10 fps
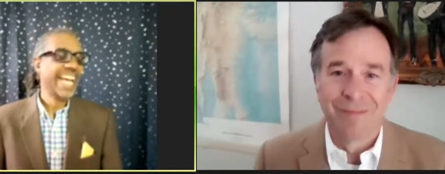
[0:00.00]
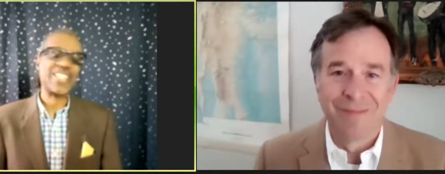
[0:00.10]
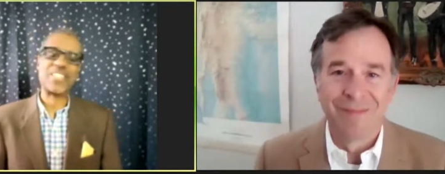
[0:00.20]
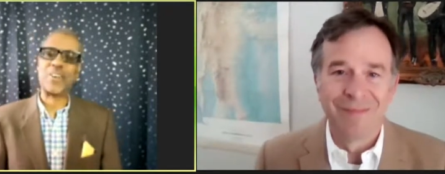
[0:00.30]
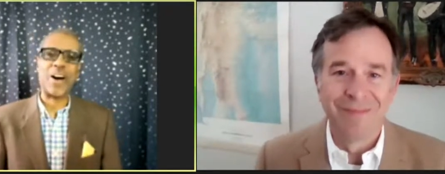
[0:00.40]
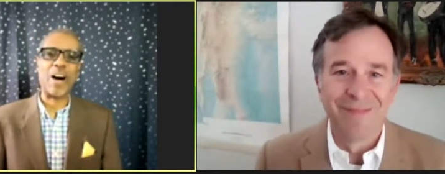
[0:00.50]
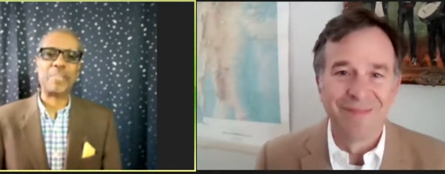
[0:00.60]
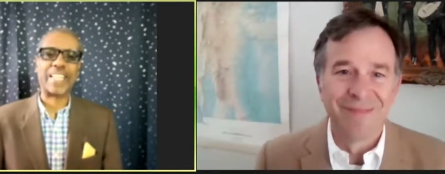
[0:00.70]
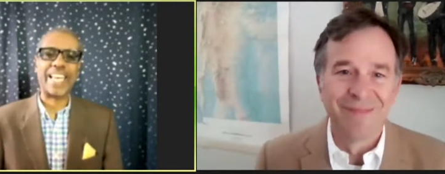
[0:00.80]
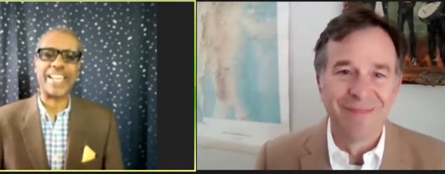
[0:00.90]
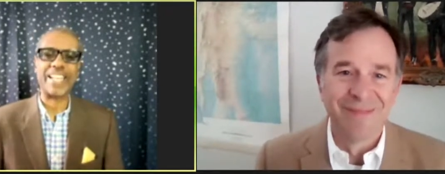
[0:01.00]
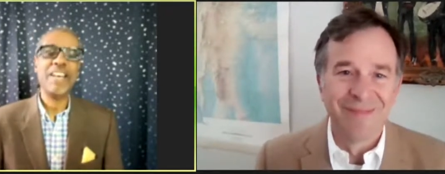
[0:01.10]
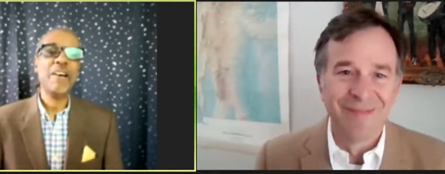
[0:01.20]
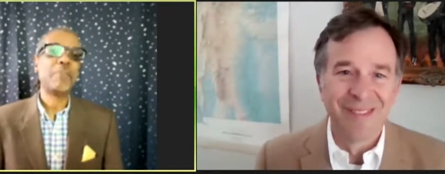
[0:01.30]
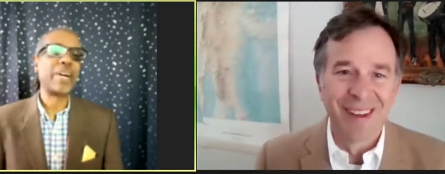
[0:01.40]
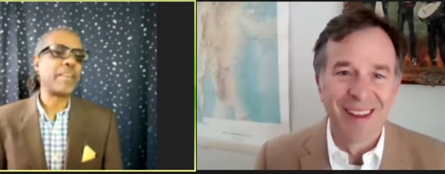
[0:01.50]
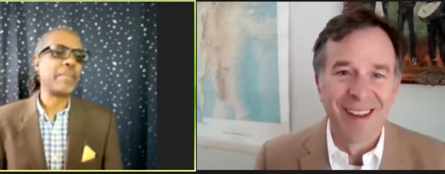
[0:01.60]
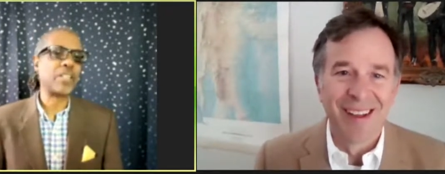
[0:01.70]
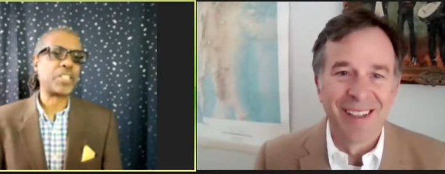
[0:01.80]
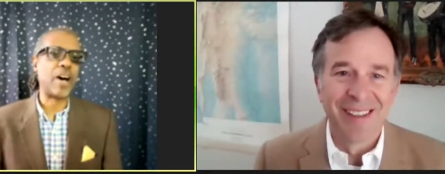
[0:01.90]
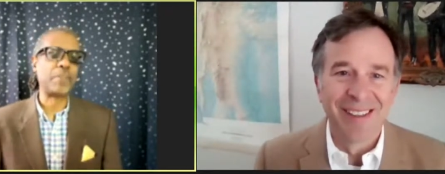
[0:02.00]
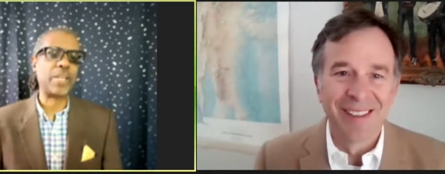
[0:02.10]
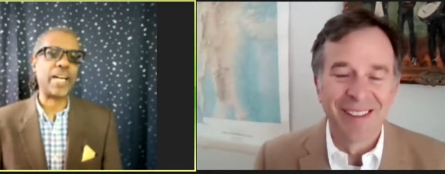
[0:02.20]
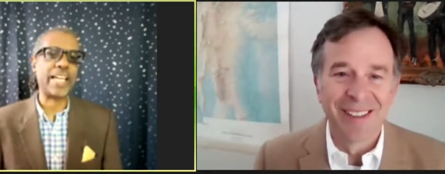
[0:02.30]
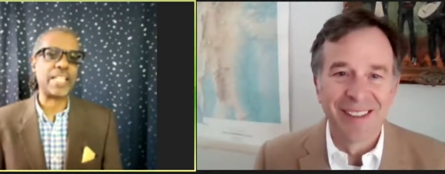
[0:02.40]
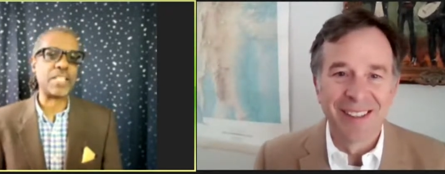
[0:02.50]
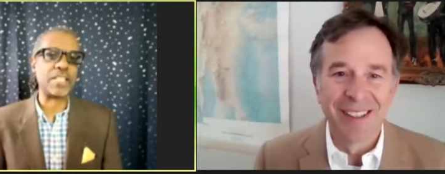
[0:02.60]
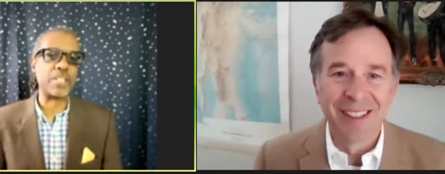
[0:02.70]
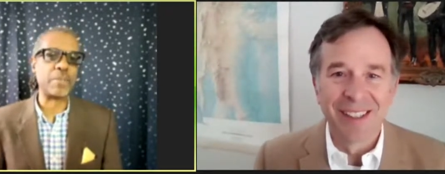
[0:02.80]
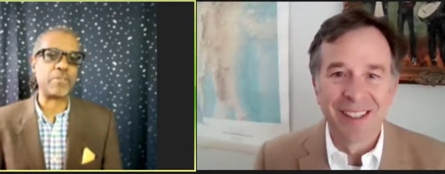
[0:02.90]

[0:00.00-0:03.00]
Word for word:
Speaker 1: it's so complicated. But give me your top line assessment